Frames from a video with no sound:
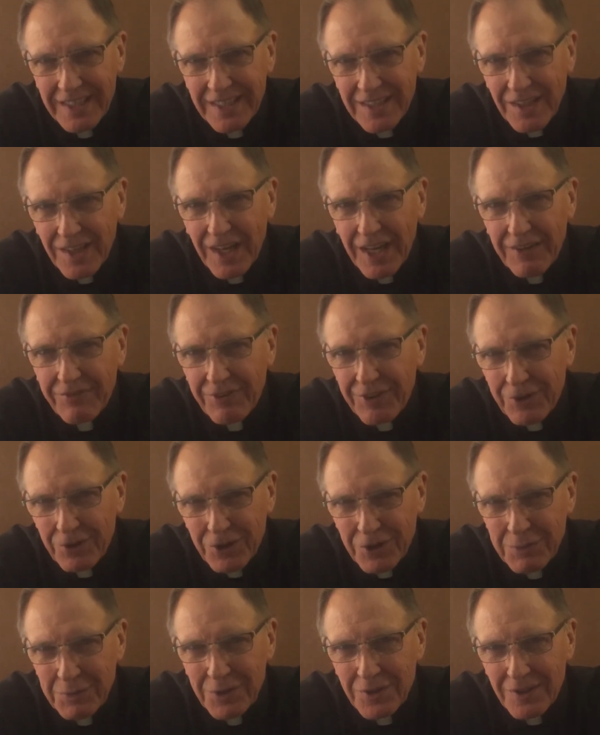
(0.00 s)
in the life of
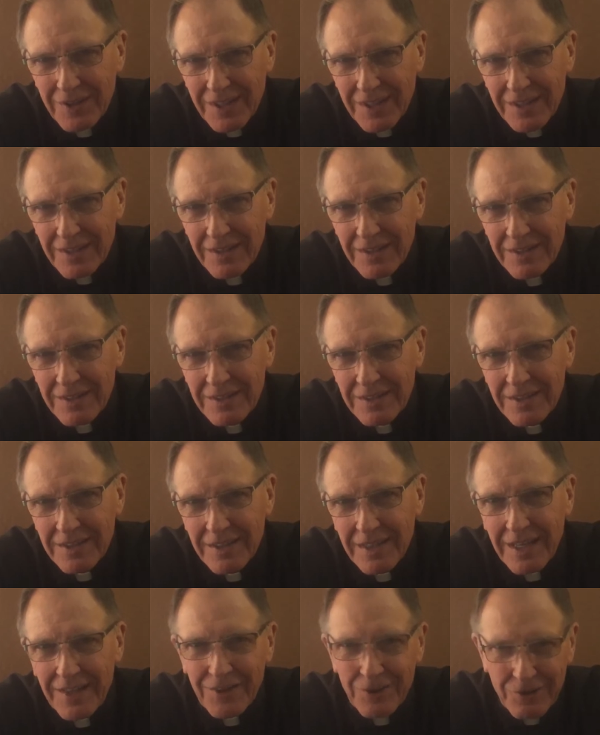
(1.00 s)
their community
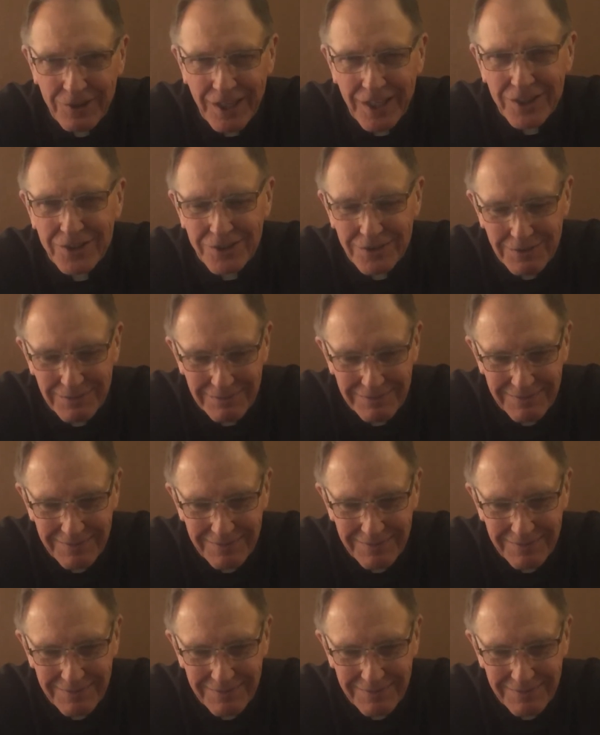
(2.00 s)
and their nation.